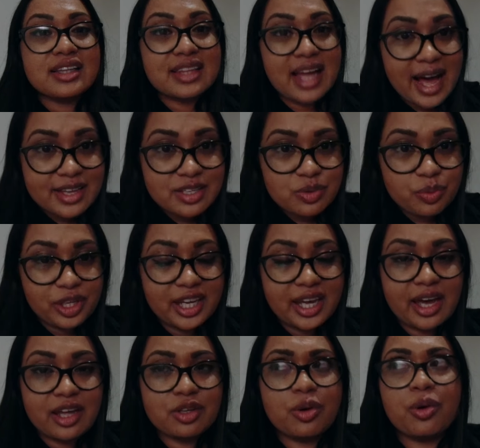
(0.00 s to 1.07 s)
last
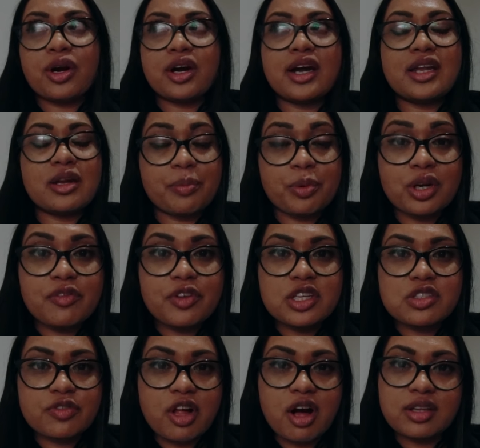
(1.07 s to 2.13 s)
weekend or in a
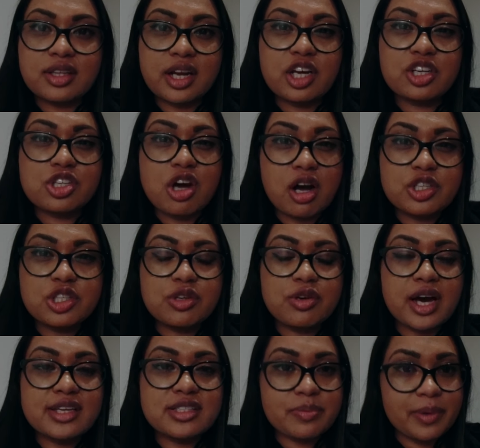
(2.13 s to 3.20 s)
previous vlog that I talked to
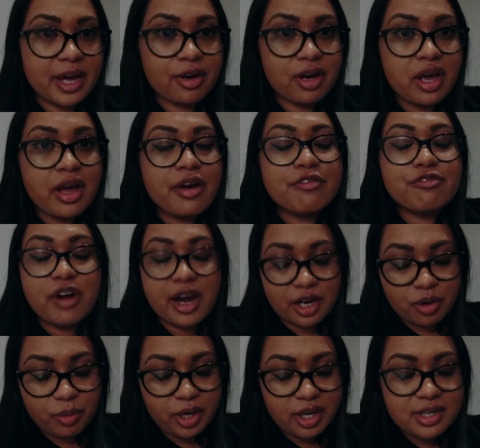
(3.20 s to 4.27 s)
you guys about
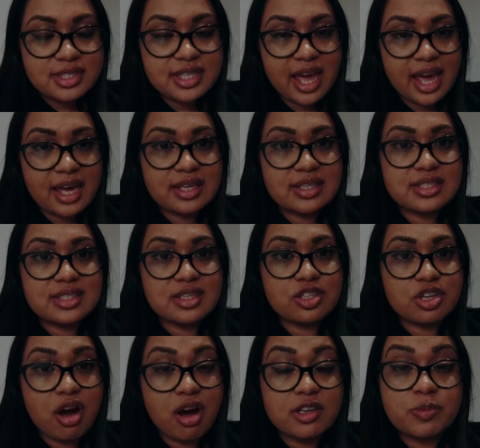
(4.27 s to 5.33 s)
fireworks and
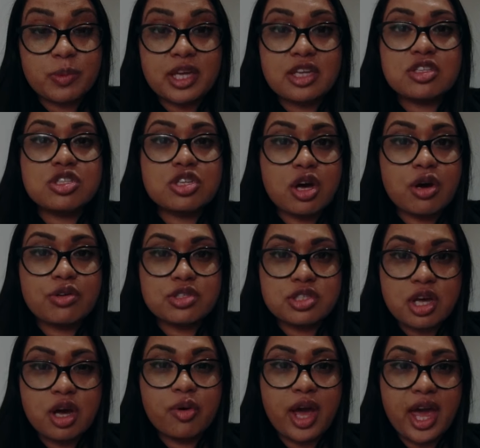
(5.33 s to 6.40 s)
dogs being
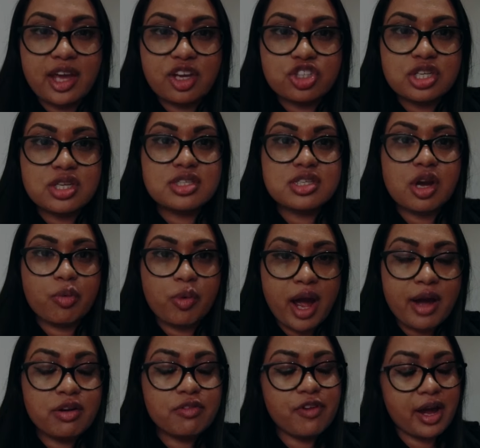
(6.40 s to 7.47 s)
so anxious
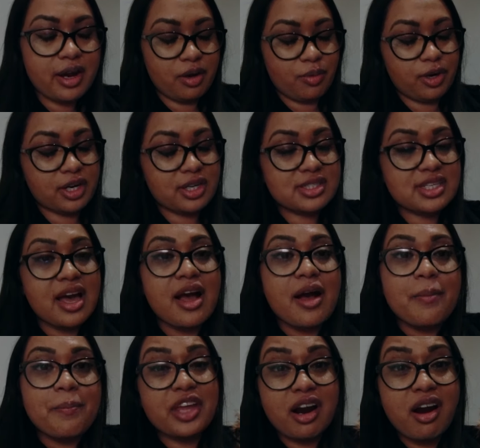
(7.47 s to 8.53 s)
around fireworks.
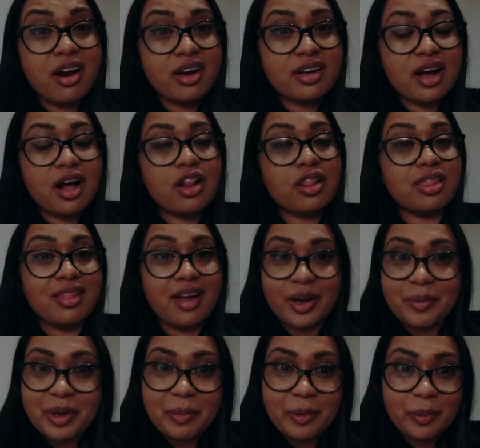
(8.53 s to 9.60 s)
There are a
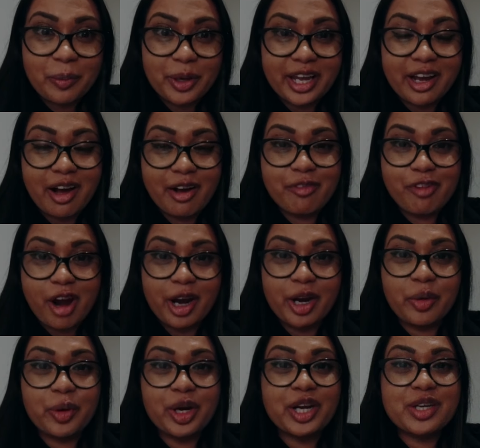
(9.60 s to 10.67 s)
lot of people putting up
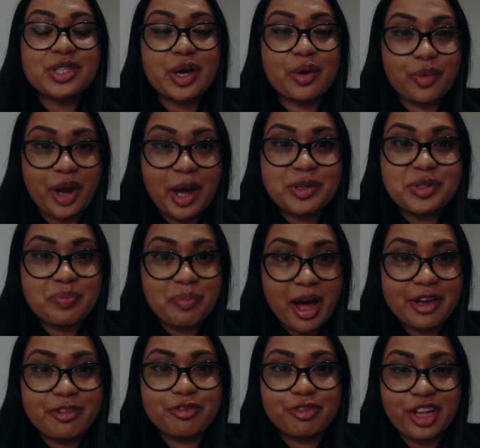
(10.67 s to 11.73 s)
fireworks around
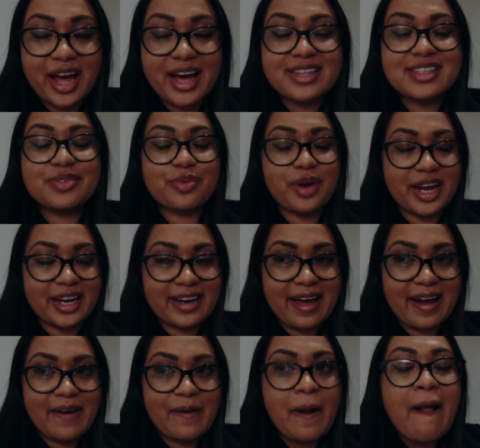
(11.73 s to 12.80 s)
my flat right
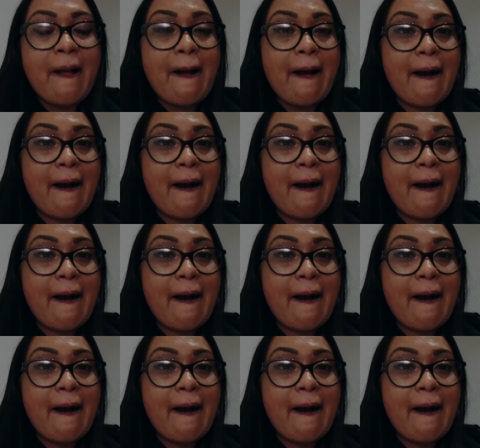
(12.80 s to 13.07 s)
now.